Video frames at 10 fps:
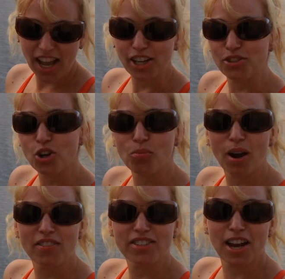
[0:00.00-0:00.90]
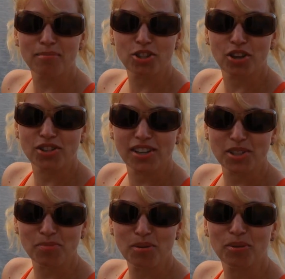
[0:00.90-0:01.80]
and you don't mind the timeshare
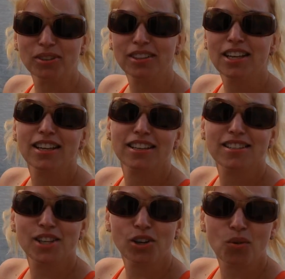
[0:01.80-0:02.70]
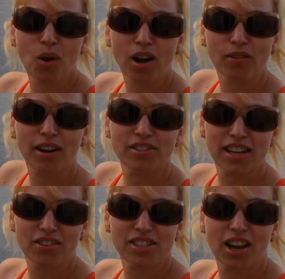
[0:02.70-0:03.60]
salespeople, consider a walk around
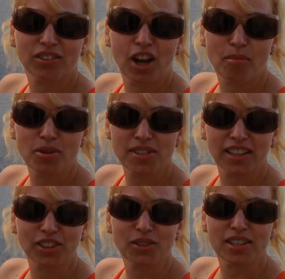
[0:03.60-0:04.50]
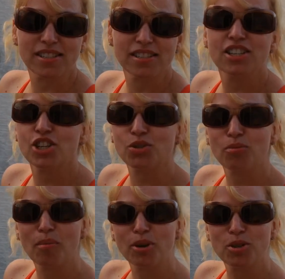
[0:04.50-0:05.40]
downtown Cabo San Lucas. Just
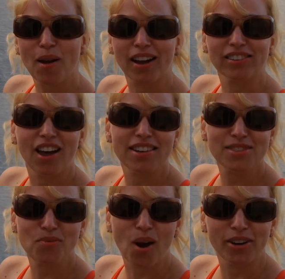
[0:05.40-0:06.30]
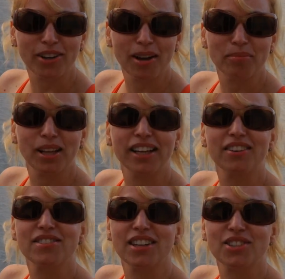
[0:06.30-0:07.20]
remember to pack lots of water and
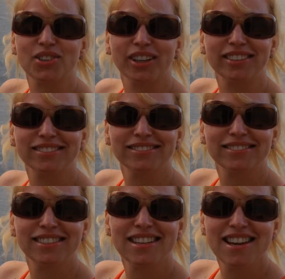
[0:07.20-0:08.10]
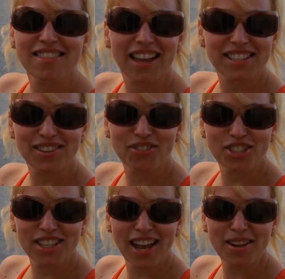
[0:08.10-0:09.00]
plenty of sunscreen. That's it
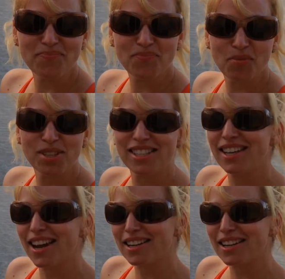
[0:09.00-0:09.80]
for today. We'll see you